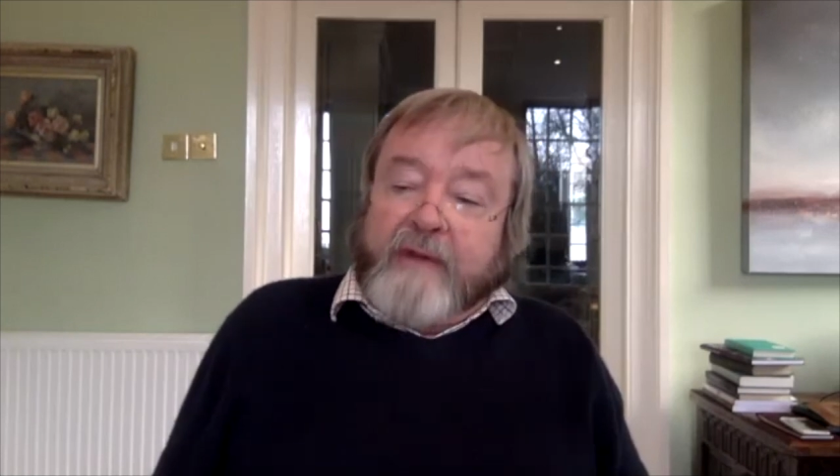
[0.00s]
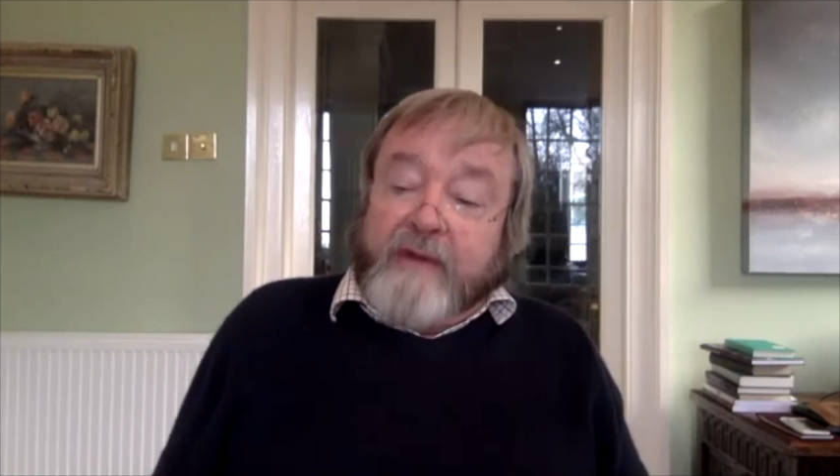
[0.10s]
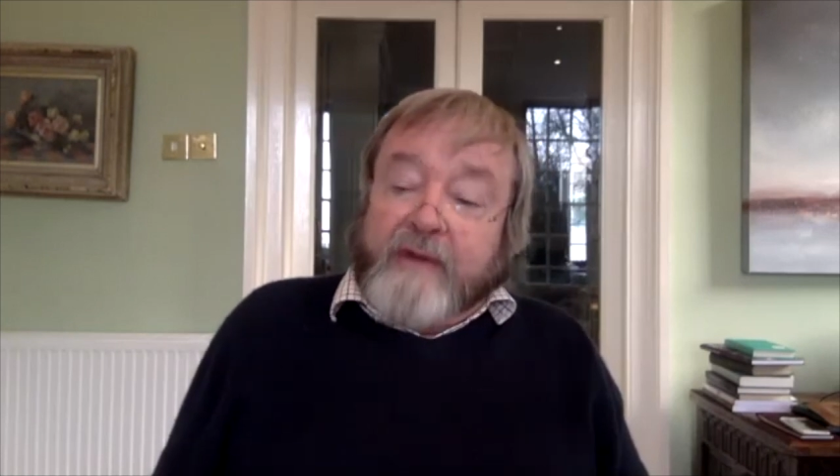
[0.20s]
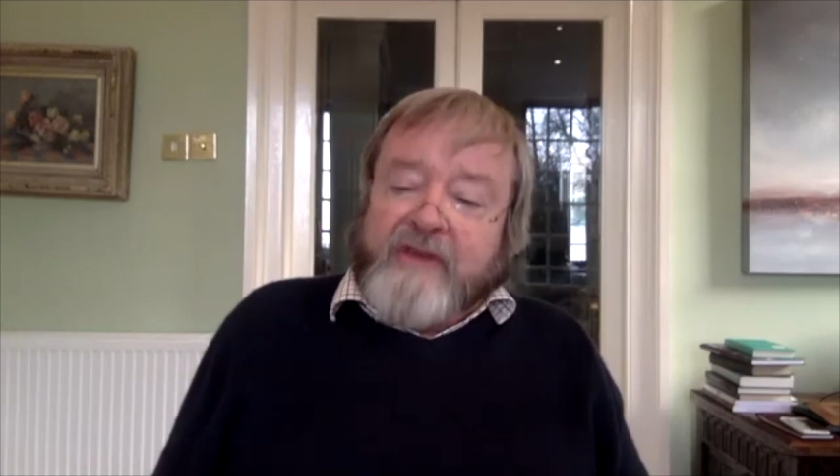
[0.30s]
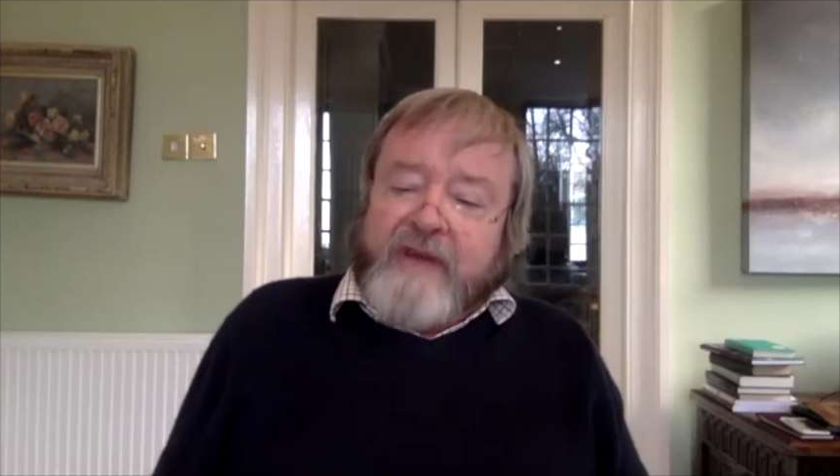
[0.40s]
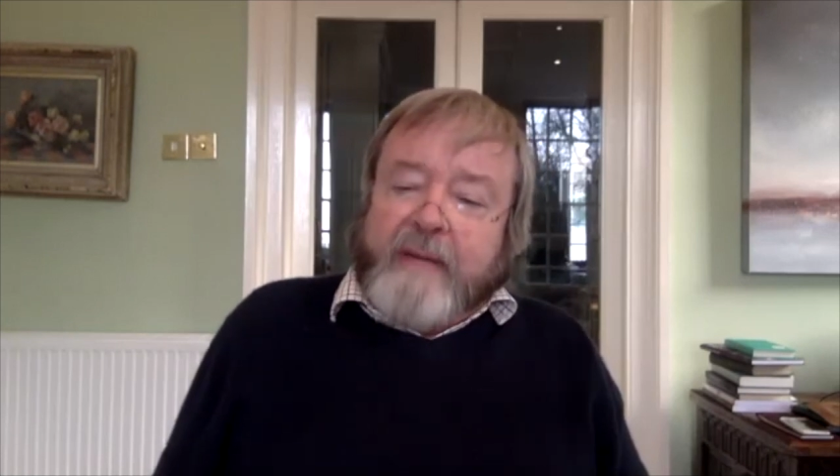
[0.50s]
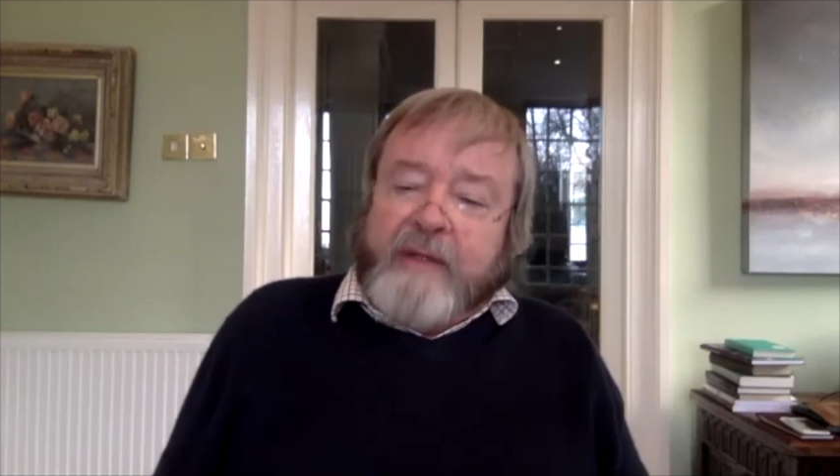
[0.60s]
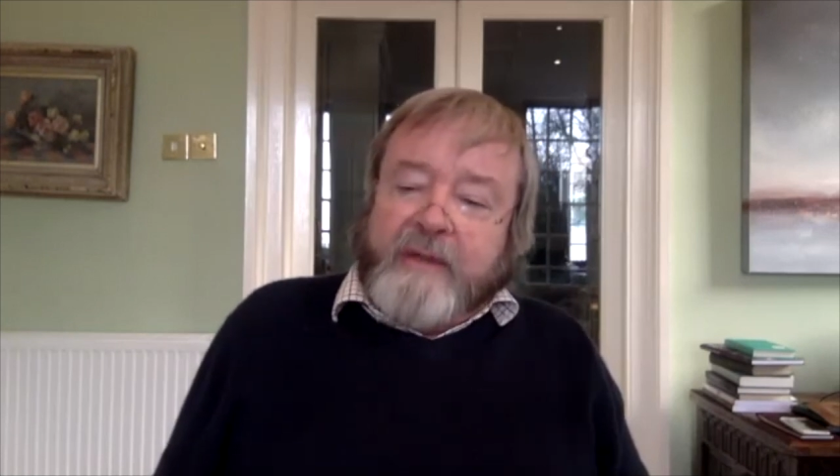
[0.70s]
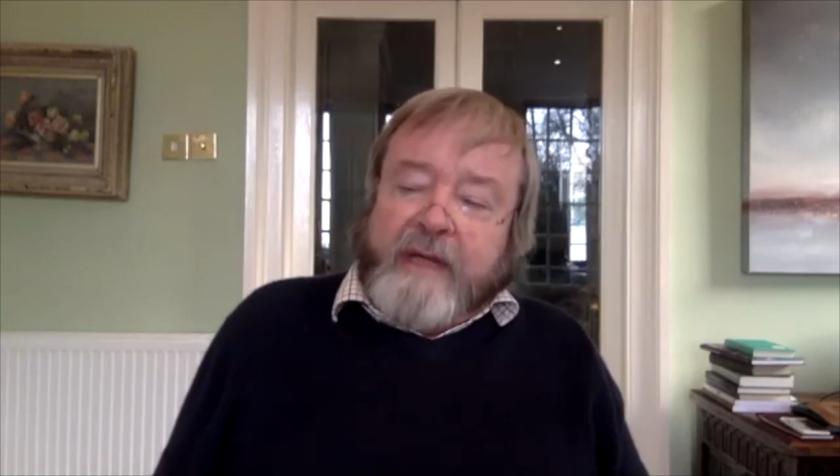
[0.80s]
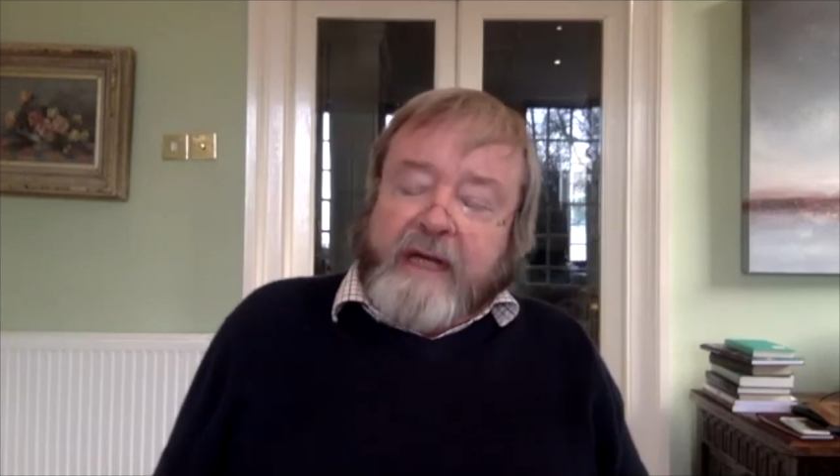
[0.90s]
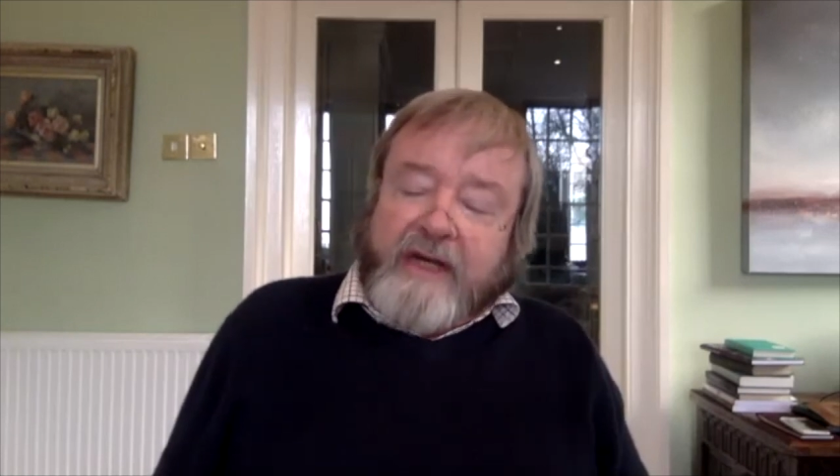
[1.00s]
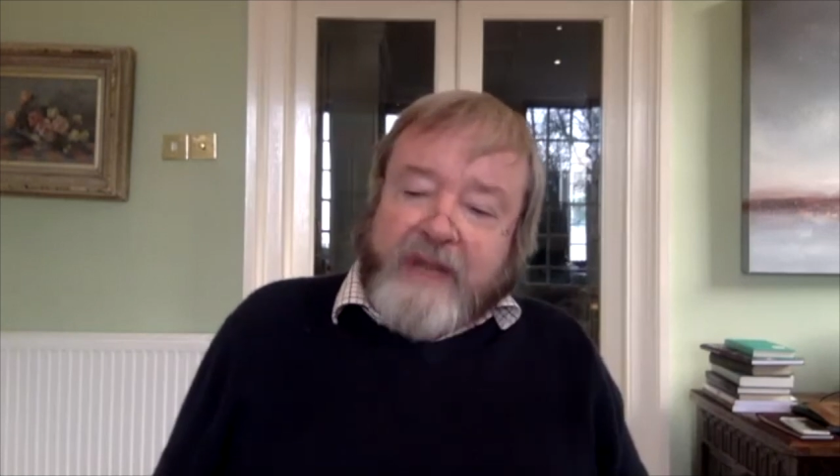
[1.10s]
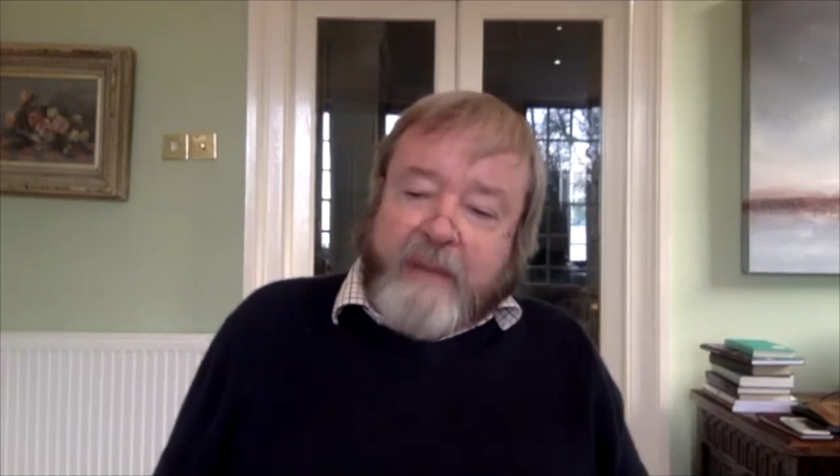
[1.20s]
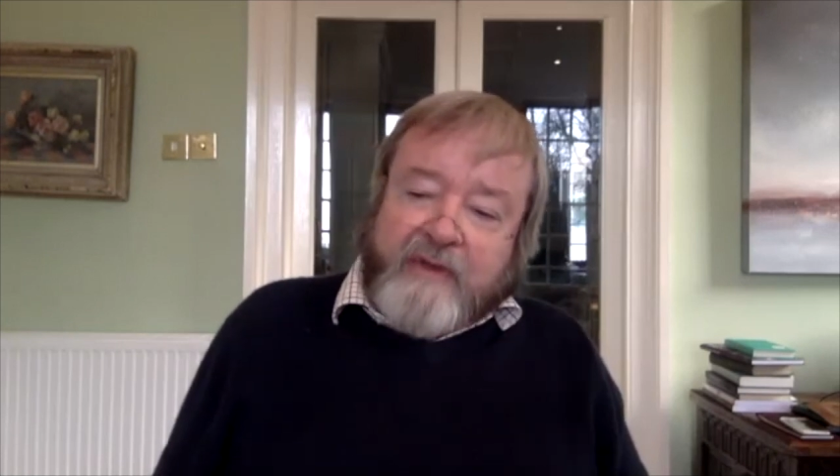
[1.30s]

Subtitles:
the first time into English some